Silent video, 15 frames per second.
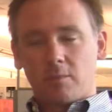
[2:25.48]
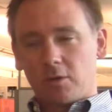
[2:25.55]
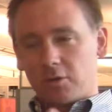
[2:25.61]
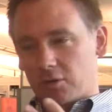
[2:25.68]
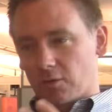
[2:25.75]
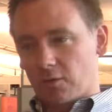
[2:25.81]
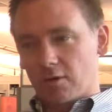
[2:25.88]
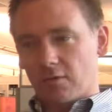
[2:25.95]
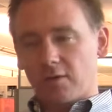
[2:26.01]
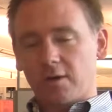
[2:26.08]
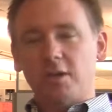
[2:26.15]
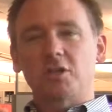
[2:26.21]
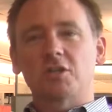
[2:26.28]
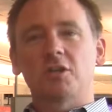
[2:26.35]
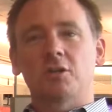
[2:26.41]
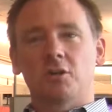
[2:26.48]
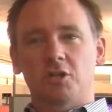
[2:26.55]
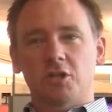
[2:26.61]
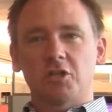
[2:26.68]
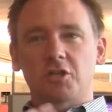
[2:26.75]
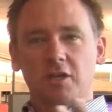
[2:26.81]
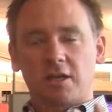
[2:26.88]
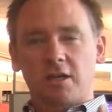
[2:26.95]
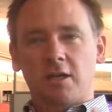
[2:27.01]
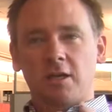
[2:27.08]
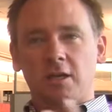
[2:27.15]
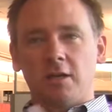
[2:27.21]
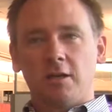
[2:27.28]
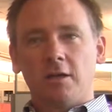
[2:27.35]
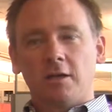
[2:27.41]
So we are very synergistic
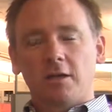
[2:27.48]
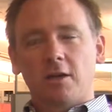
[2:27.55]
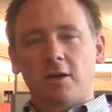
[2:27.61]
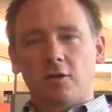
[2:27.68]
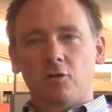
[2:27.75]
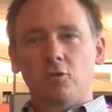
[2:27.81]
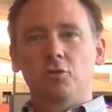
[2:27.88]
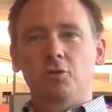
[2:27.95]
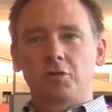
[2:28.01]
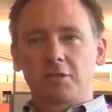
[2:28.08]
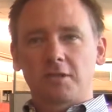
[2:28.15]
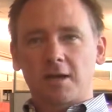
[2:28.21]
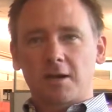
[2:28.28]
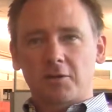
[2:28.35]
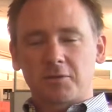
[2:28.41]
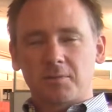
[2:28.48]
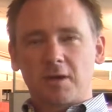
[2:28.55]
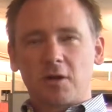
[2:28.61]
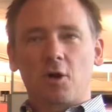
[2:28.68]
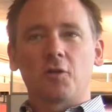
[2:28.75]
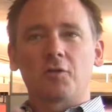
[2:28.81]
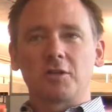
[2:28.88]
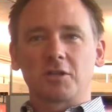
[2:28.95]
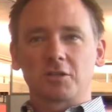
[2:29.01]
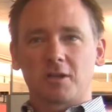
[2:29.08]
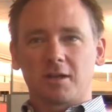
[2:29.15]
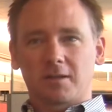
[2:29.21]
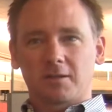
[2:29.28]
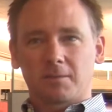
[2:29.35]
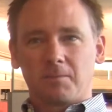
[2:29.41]
in kind of Google's desire to make all things
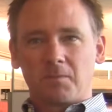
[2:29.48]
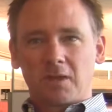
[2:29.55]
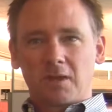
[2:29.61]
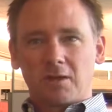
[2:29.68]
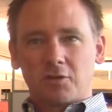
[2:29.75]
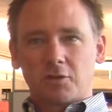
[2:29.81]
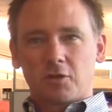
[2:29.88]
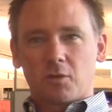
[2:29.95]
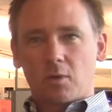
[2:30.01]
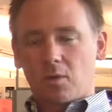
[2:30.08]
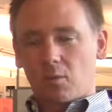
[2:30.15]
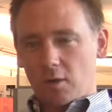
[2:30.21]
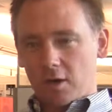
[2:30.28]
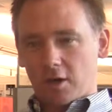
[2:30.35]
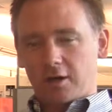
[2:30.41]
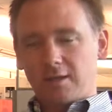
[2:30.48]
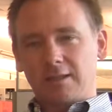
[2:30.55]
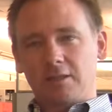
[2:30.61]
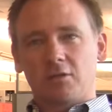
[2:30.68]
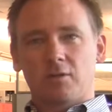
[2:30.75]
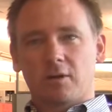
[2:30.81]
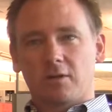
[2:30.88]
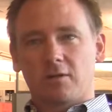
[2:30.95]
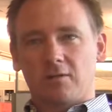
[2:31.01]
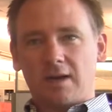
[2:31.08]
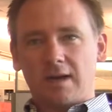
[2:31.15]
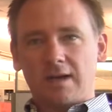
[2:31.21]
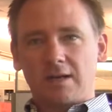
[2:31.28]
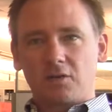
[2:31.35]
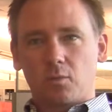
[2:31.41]
connected. So when we are connected to our
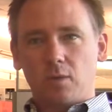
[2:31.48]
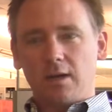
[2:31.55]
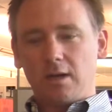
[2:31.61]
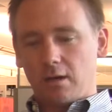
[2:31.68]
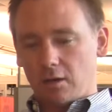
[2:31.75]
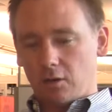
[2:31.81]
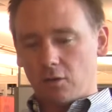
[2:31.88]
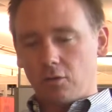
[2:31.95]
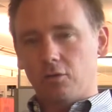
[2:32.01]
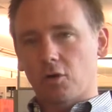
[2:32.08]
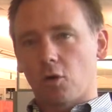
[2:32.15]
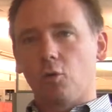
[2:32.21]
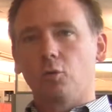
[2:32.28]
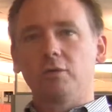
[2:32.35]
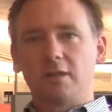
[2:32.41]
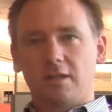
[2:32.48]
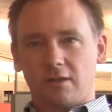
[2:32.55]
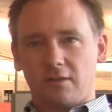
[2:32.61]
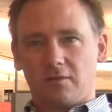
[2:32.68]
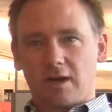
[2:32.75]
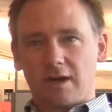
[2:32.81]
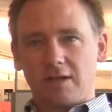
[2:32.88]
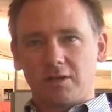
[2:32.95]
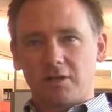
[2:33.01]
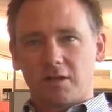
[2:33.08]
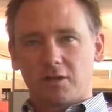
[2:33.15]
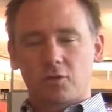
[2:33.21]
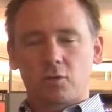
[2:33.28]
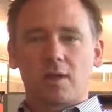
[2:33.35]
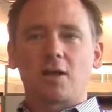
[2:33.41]
device, we need to know who's holding the device
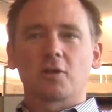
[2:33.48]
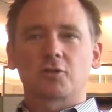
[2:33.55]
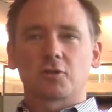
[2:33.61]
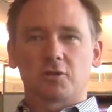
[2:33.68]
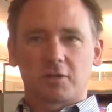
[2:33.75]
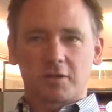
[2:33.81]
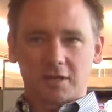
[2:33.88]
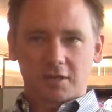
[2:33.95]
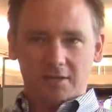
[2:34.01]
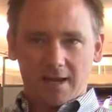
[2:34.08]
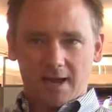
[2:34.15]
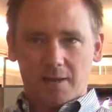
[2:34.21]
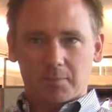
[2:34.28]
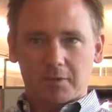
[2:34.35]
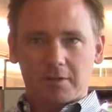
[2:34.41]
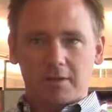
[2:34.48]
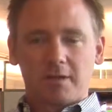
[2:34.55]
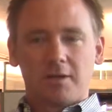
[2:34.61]
to allow certain things to happen.